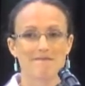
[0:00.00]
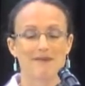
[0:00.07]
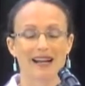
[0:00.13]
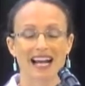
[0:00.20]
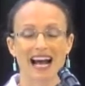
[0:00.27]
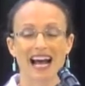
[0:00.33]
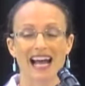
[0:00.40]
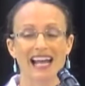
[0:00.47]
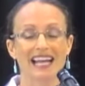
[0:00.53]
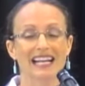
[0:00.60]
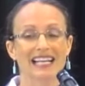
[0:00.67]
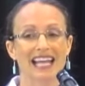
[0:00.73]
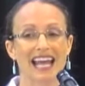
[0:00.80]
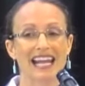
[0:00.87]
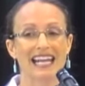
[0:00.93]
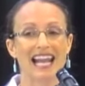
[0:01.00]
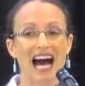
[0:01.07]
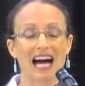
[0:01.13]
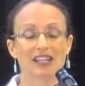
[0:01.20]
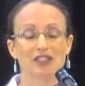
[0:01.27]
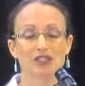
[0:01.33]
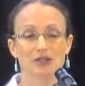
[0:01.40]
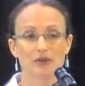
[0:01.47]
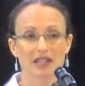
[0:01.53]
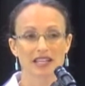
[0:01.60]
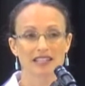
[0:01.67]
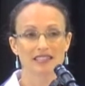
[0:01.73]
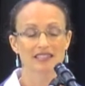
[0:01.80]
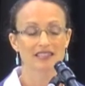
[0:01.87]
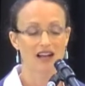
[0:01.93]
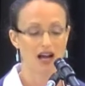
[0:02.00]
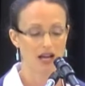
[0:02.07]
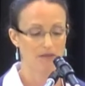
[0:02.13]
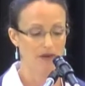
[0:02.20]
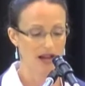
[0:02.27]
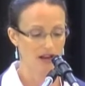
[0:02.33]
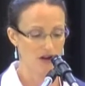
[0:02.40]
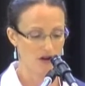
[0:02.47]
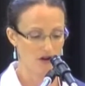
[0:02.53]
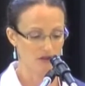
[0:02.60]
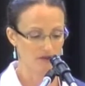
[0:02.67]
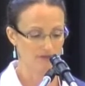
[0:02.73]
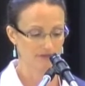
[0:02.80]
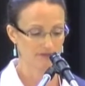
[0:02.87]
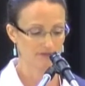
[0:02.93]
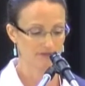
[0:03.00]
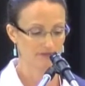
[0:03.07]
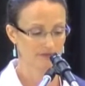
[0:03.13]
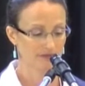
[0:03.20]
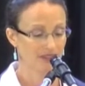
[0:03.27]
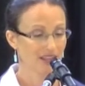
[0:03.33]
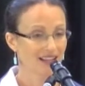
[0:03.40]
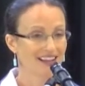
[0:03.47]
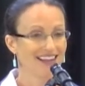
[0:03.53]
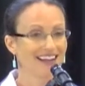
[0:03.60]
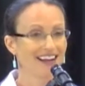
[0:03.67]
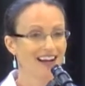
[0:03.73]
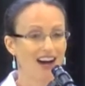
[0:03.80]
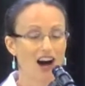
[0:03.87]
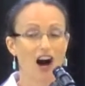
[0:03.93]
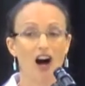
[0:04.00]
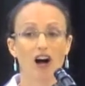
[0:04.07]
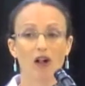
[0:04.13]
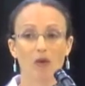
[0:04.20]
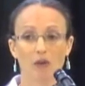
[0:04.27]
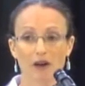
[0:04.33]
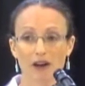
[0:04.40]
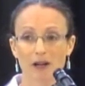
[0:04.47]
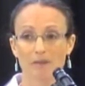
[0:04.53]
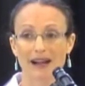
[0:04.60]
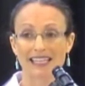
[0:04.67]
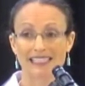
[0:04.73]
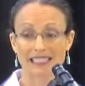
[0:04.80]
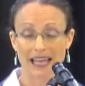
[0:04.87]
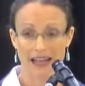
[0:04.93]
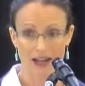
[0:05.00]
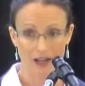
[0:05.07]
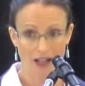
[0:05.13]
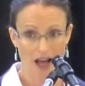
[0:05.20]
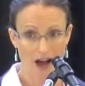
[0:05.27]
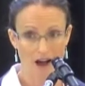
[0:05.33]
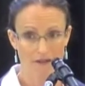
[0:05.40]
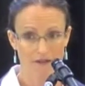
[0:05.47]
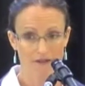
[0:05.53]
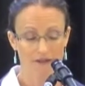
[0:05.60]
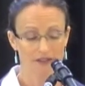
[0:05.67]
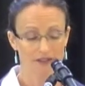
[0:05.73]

But I cannot do this on my own. I'll work my tail off,